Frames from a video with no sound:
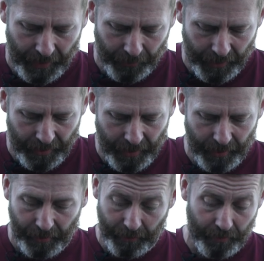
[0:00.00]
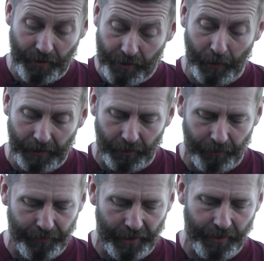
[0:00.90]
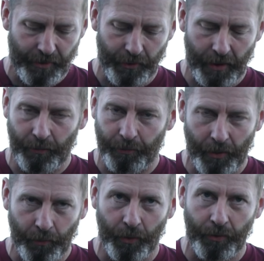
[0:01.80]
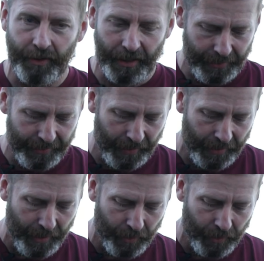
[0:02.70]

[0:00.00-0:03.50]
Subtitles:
Now in here there's quite a lot of things, so I won't dilly-dally.